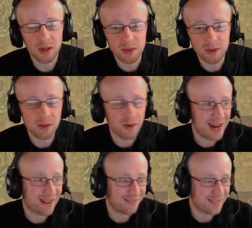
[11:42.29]
on the
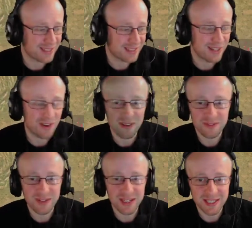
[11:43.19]
ground is not
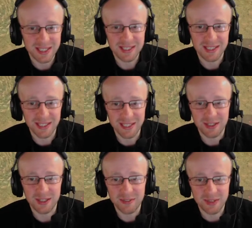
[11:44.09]
fantastically
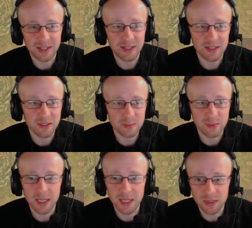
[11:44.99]
gonna thing. And there goes
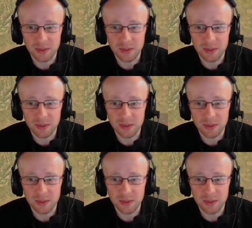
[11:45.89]
break.